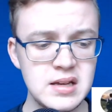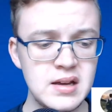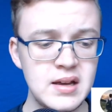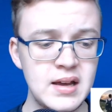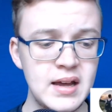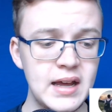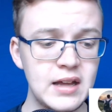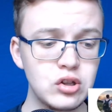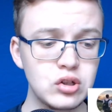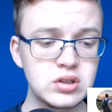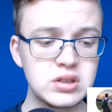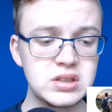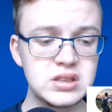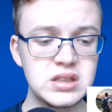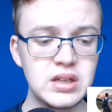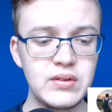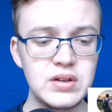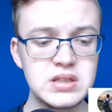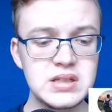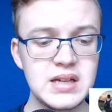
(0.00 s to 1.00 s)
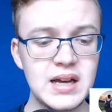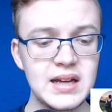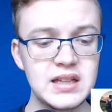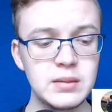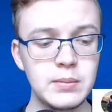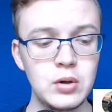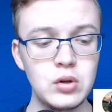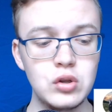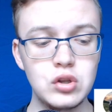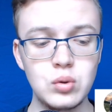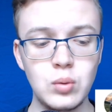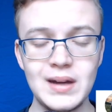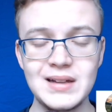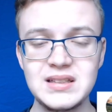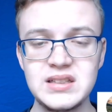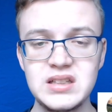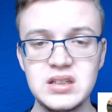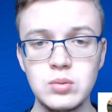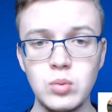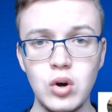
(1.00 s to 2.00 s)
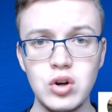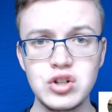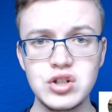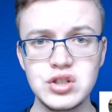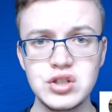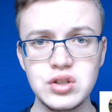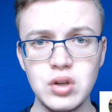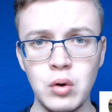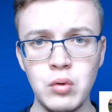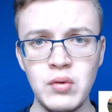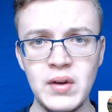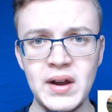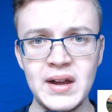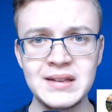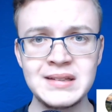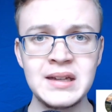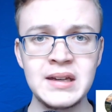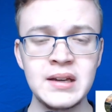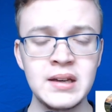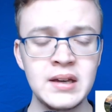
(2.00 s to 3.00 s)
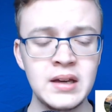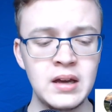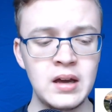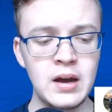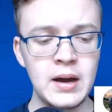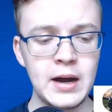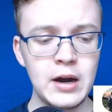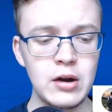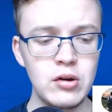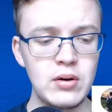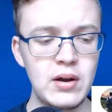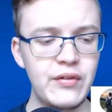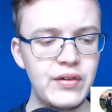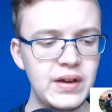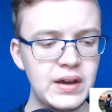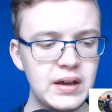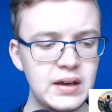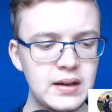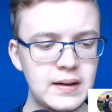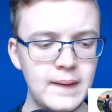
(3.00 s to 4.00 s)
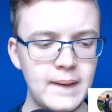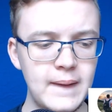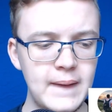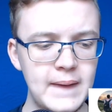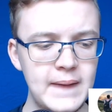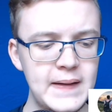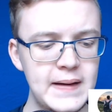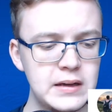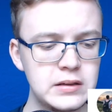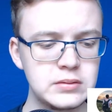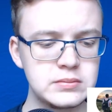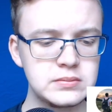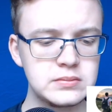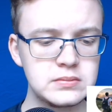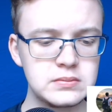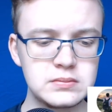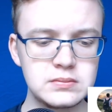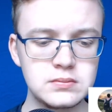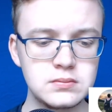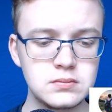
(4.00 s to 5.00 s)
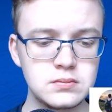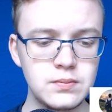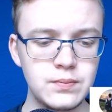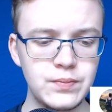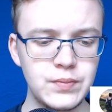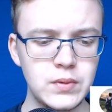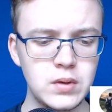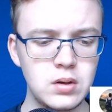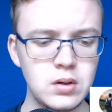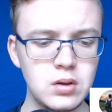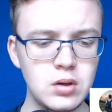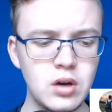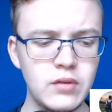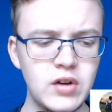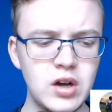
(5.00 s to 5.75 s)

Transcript: it looks as if it's had about 20 washes already. Horrific. A very